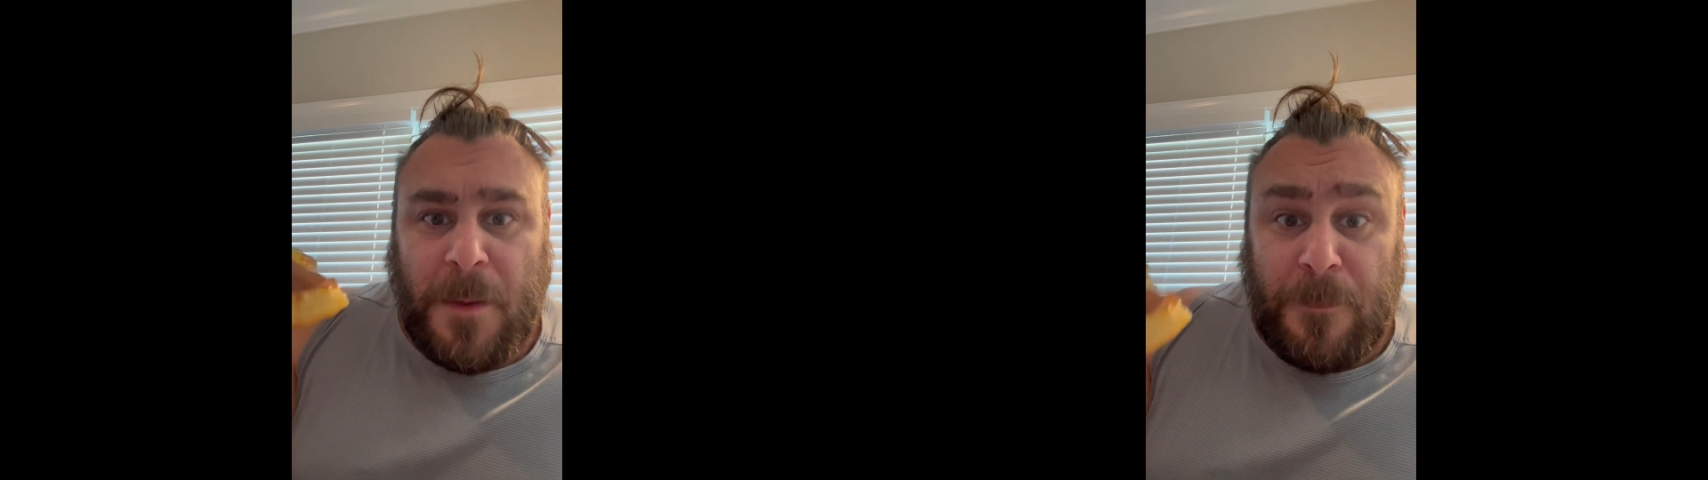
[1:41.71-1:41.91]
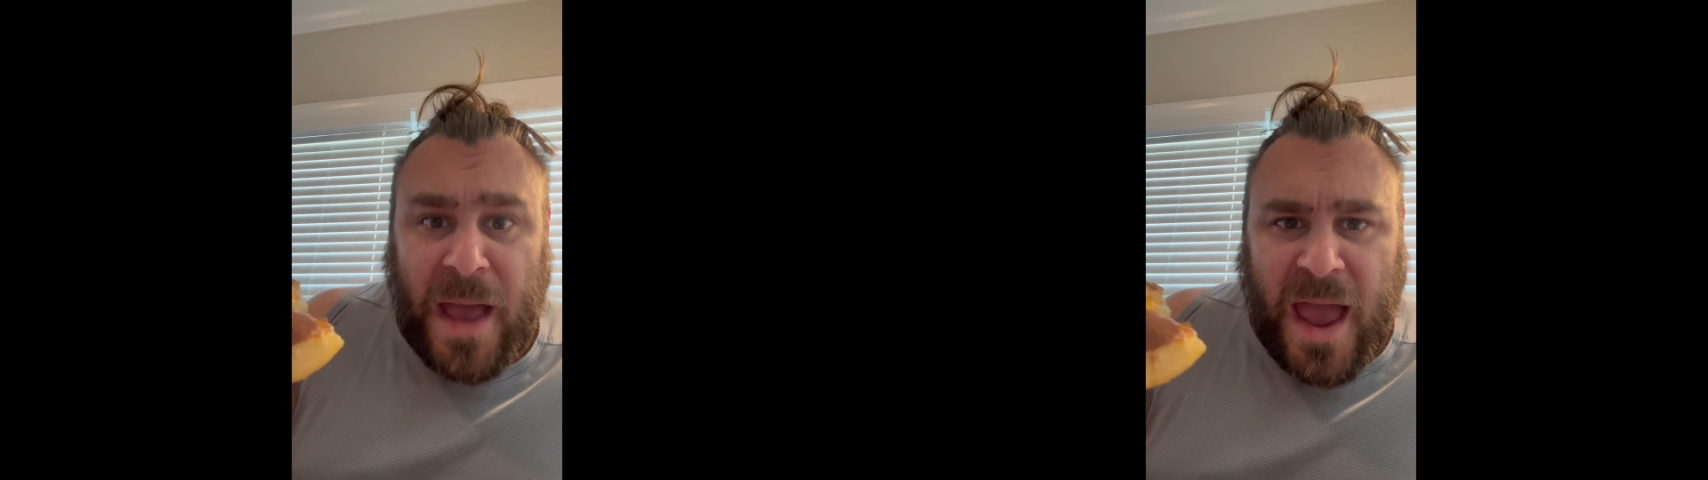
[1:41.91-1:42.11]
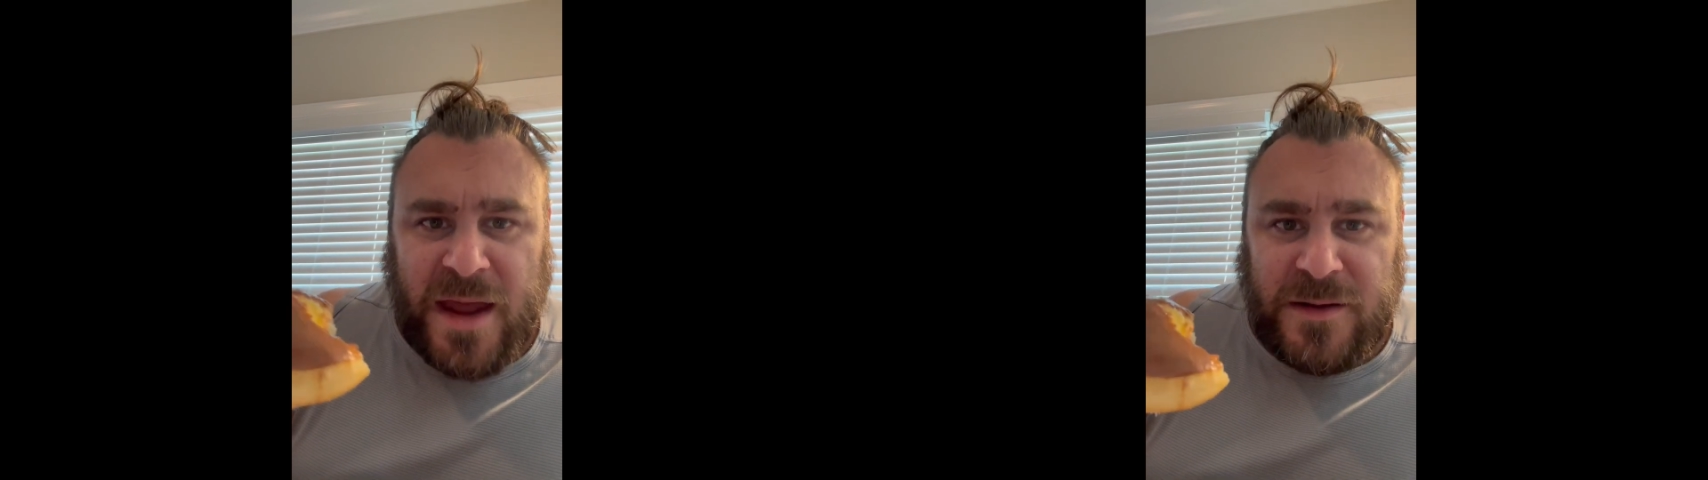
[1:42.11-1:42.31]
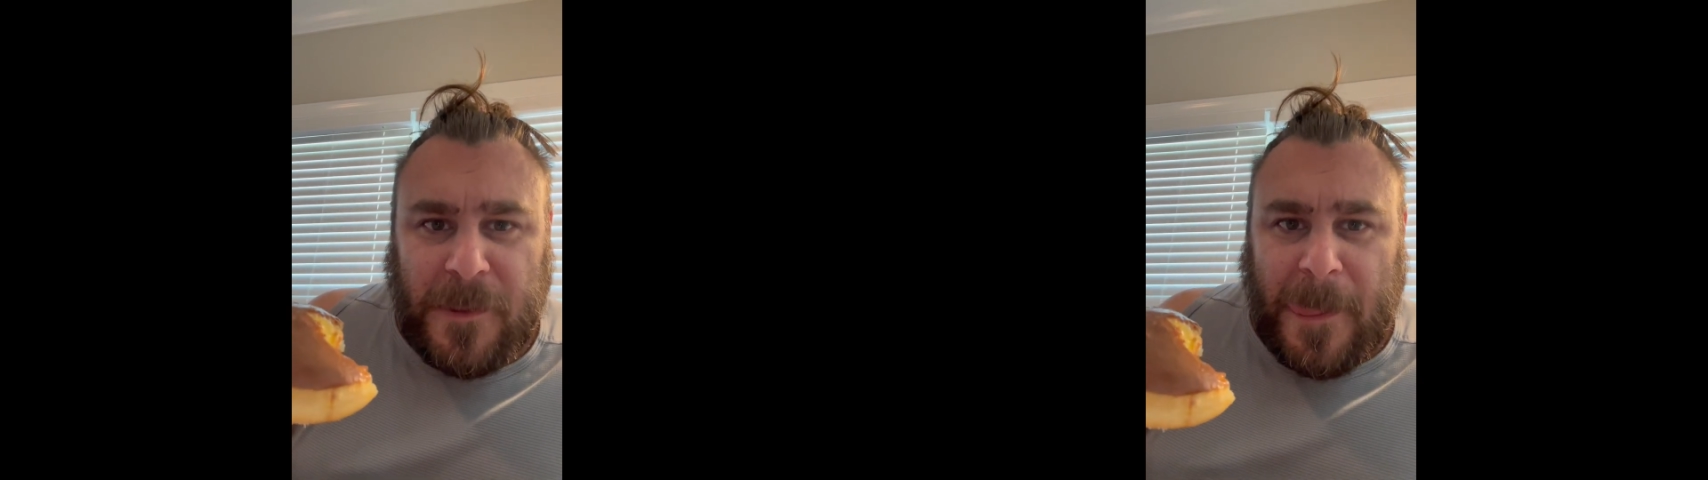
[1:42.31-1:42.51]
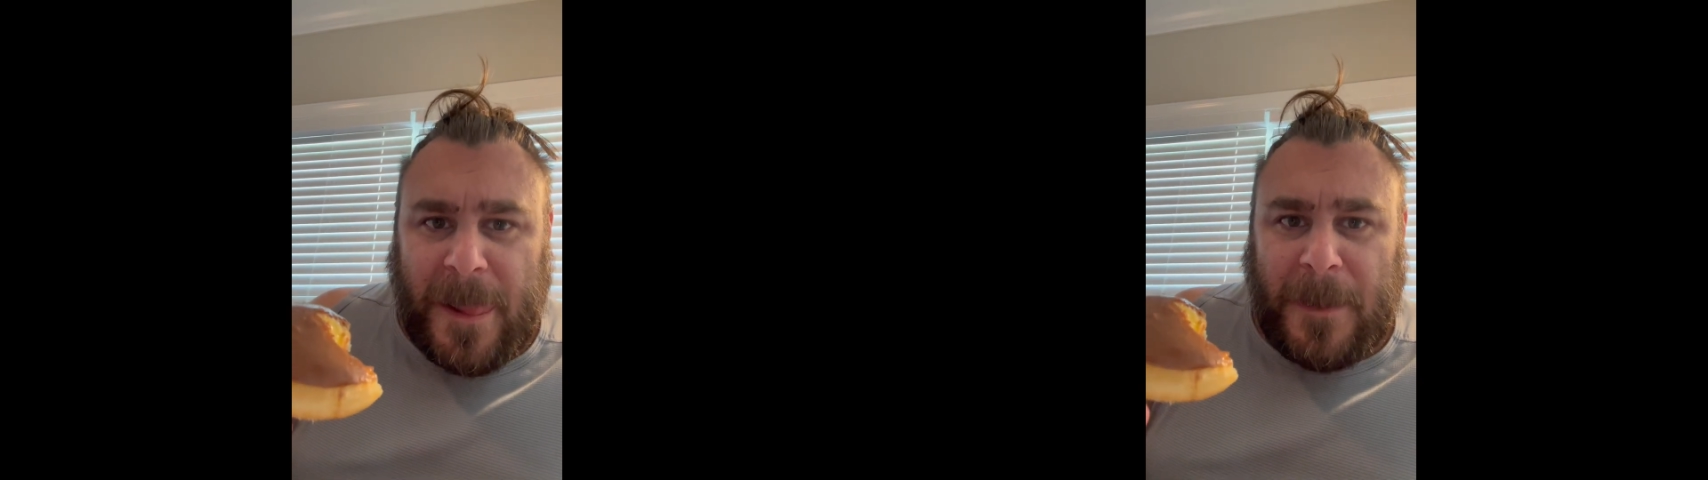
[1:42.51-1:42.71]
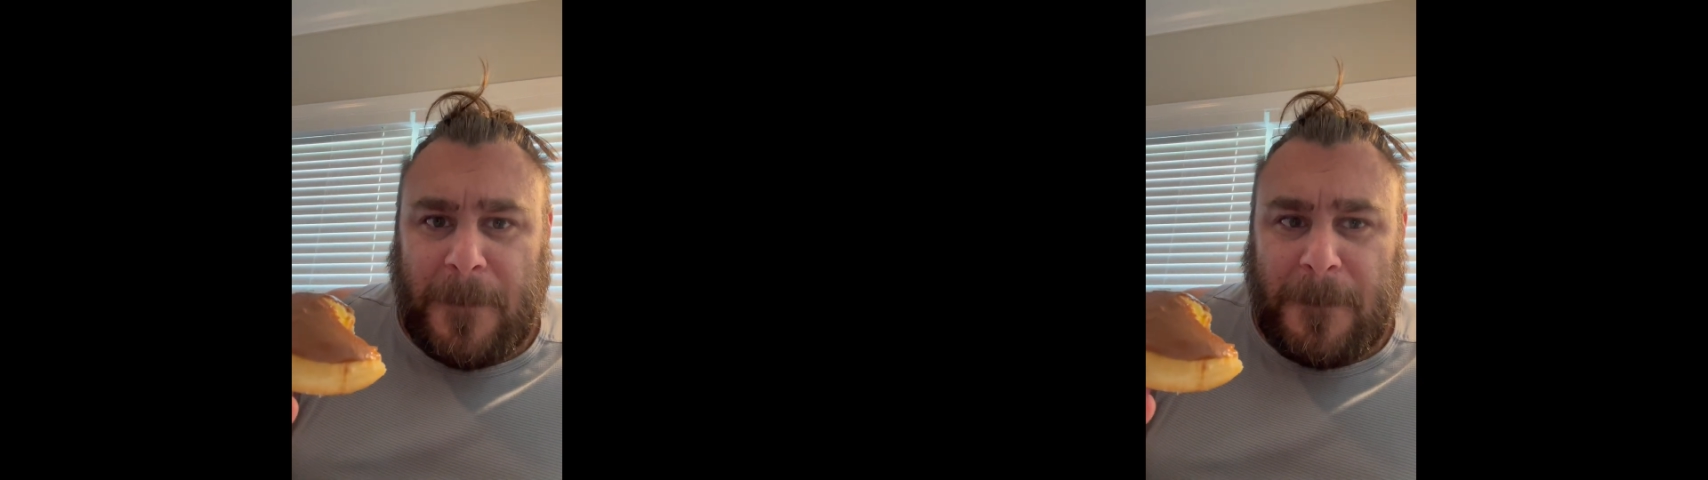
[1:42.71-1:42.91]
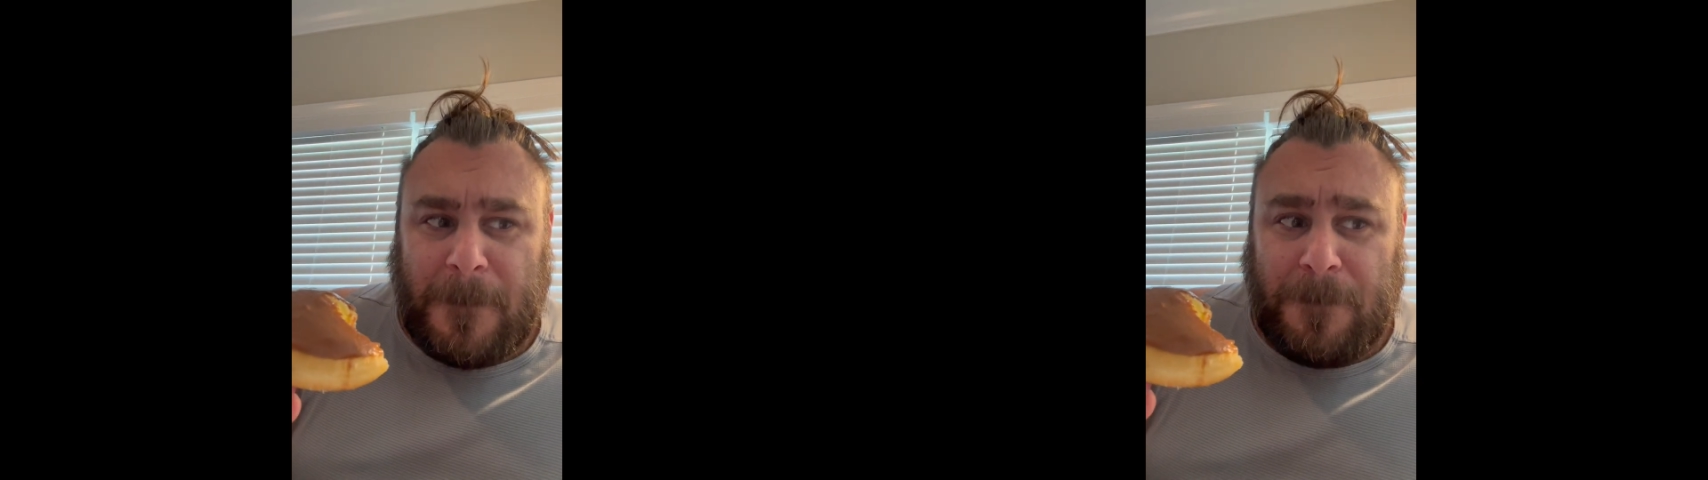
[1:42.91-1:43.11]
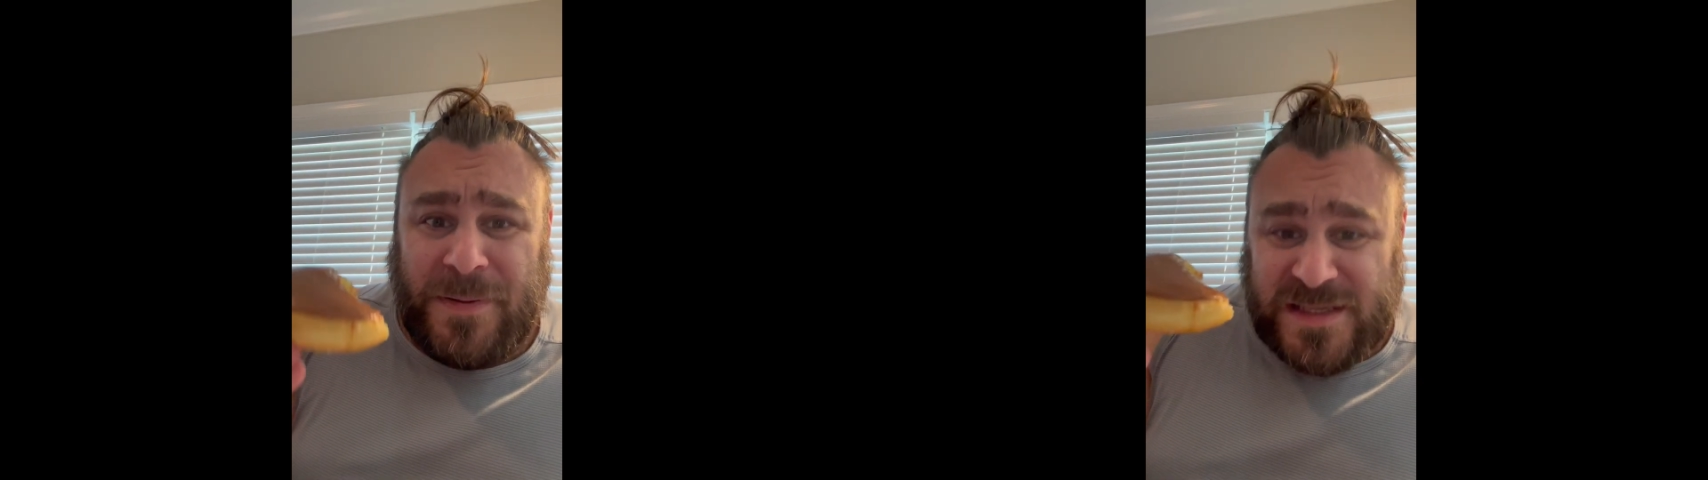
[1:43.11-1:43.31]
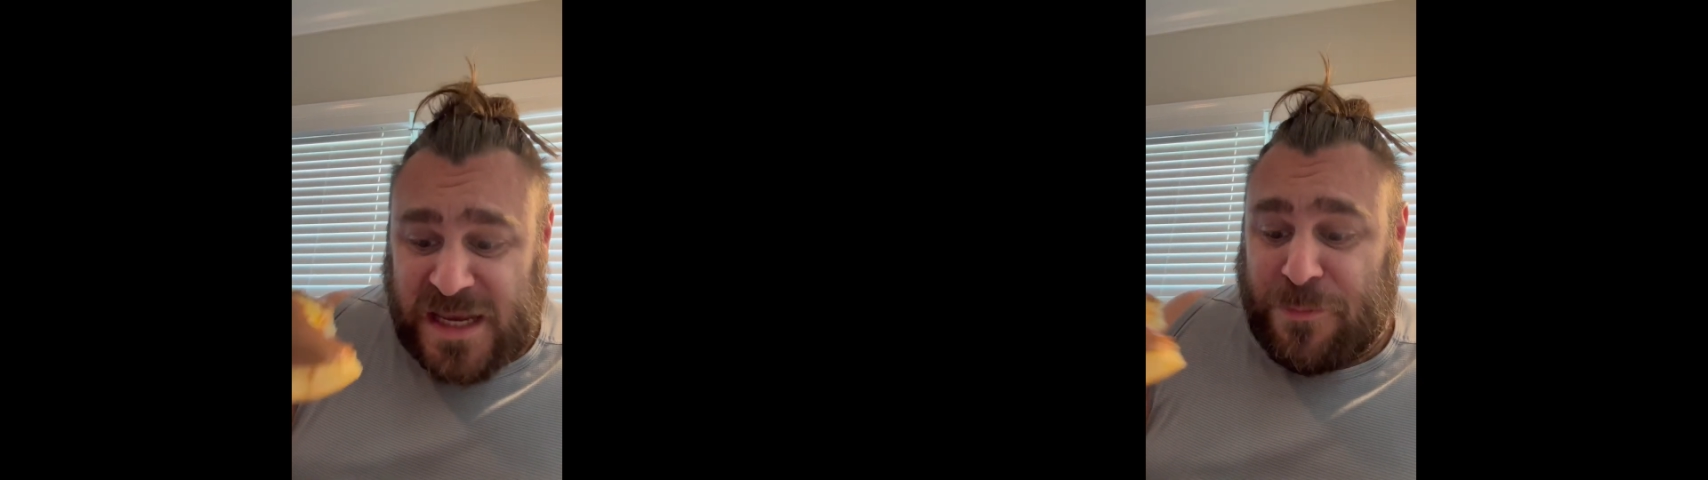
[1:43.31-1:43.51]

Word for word: Bad because I